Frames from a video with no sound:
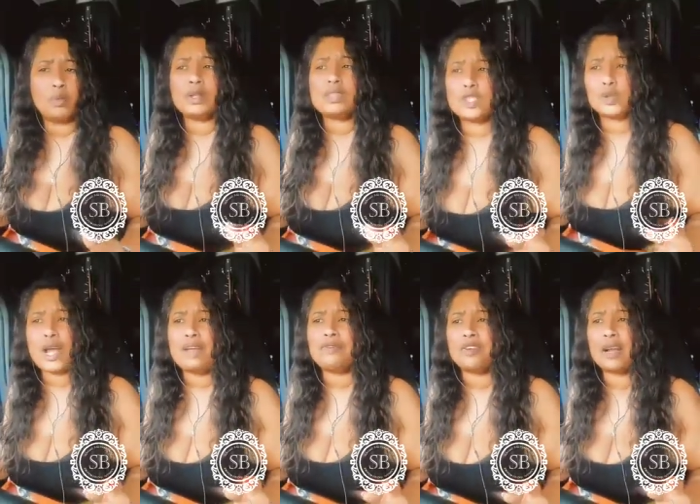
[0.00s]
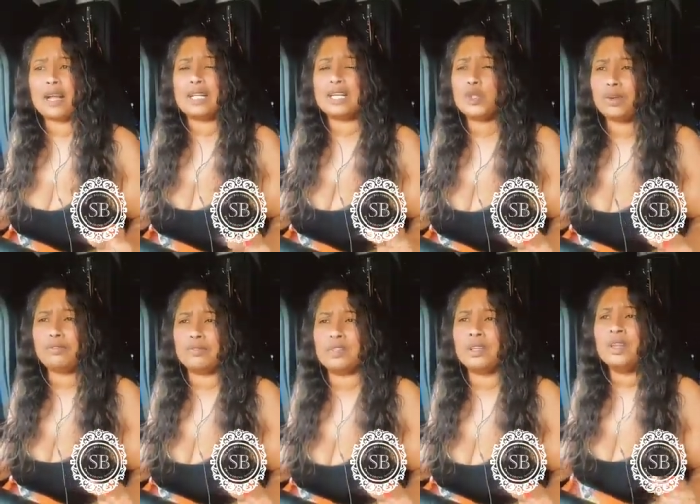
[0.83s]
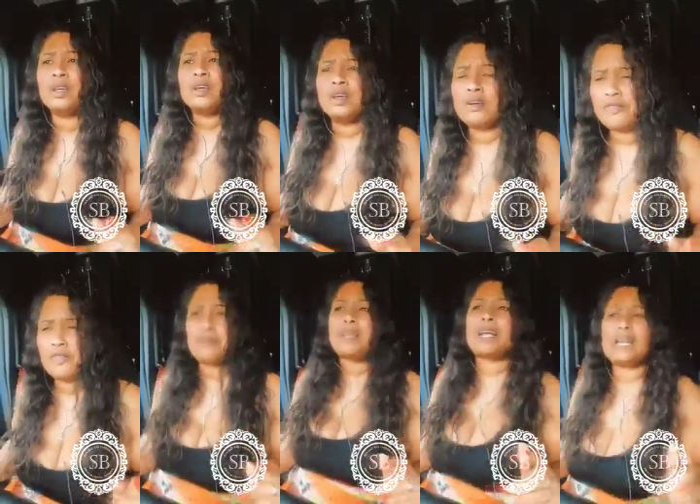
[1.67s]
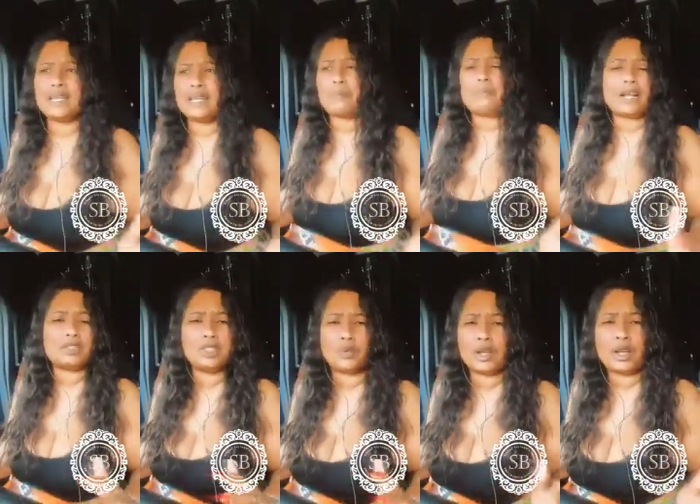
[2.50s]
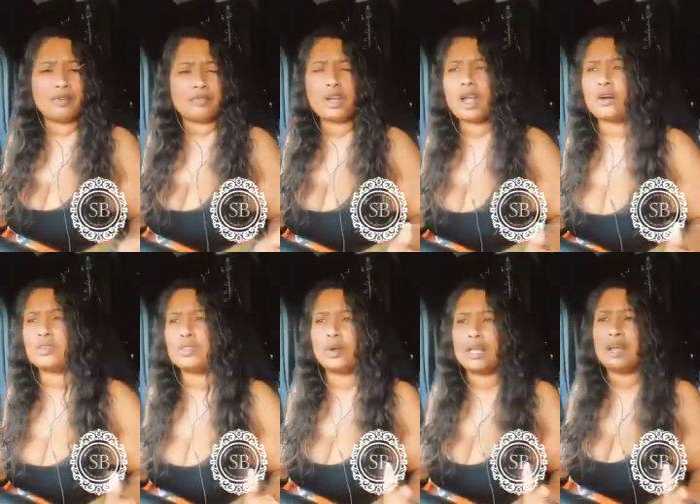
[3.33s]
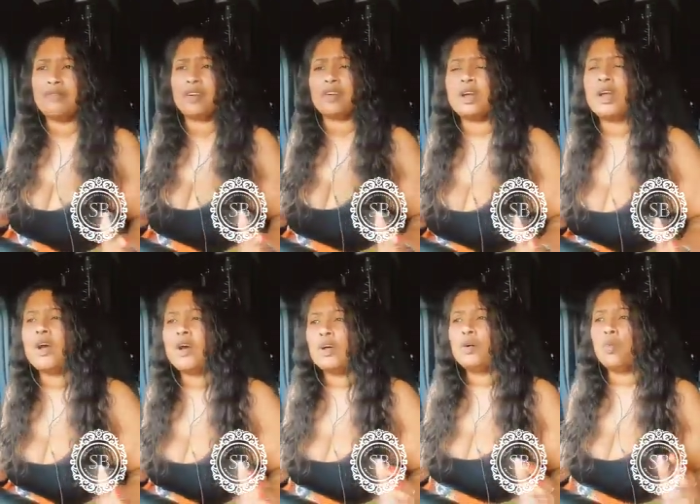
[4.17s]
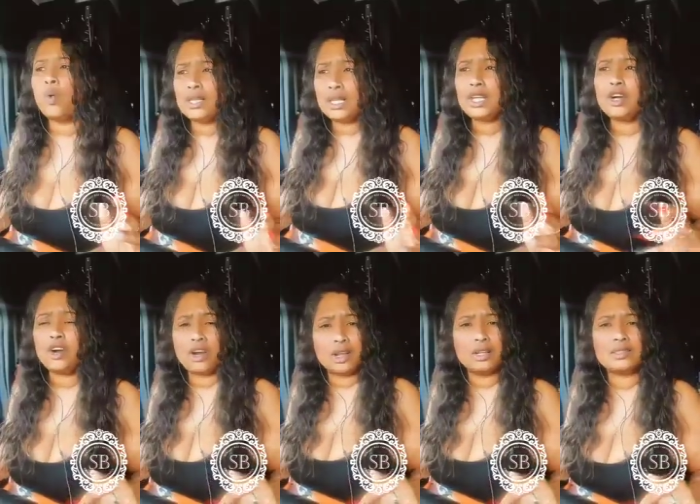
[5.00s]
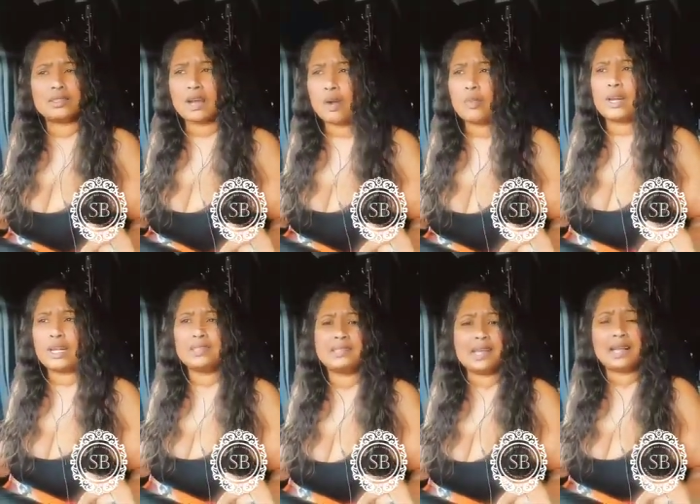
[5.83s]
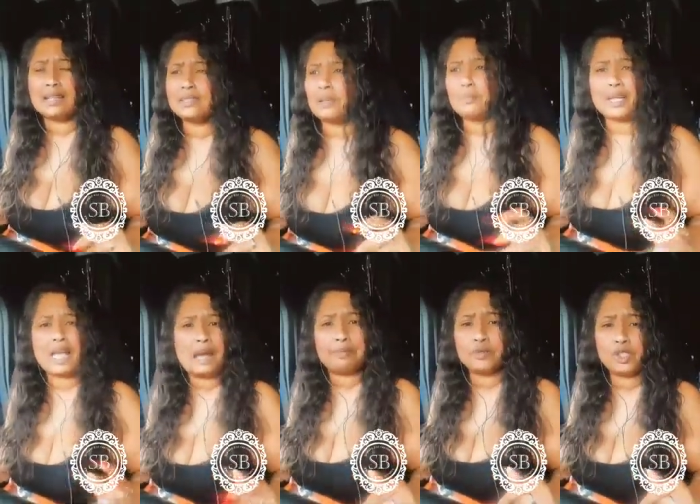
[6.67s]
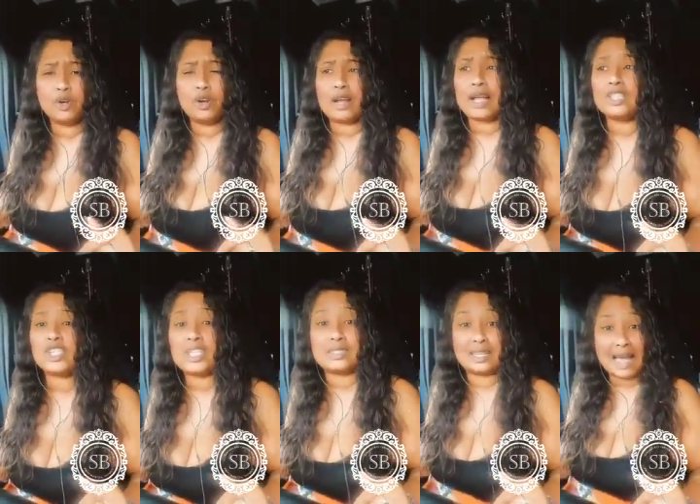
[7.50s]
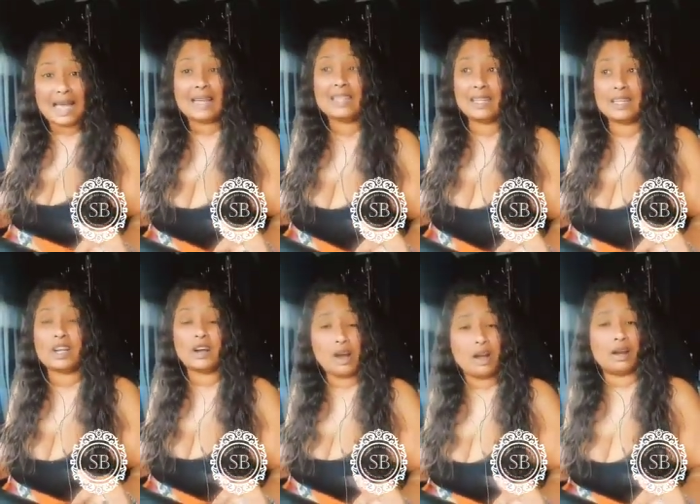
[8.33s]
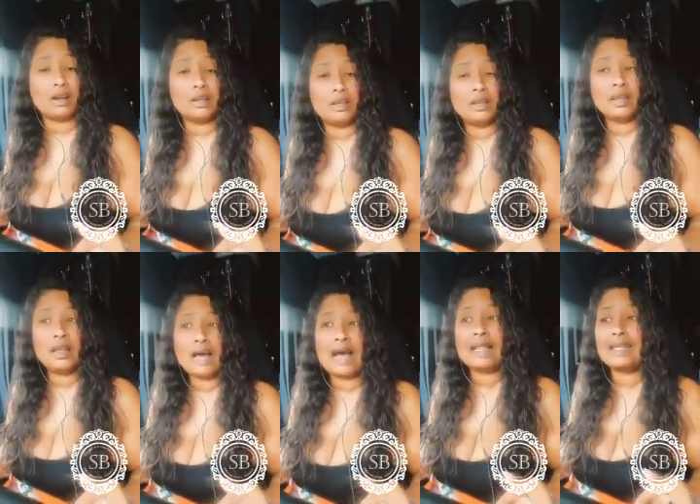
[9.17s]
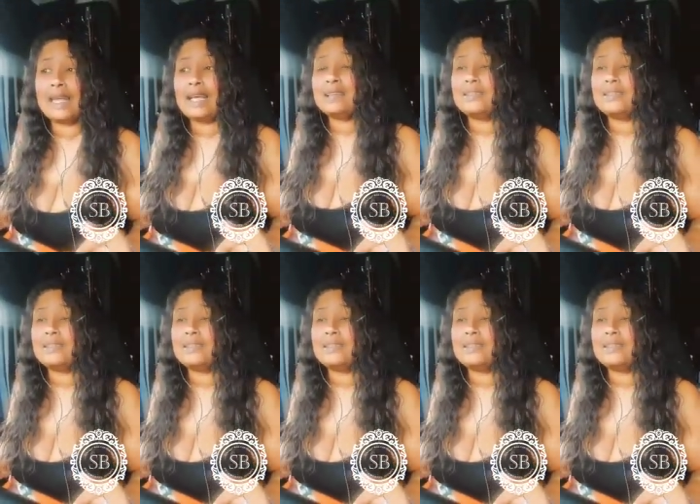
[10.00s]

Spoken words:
from the clinic back to the recovery house or whatever, one of the girls got really sick and something happened to her and she died in the car. And they still didn't know how to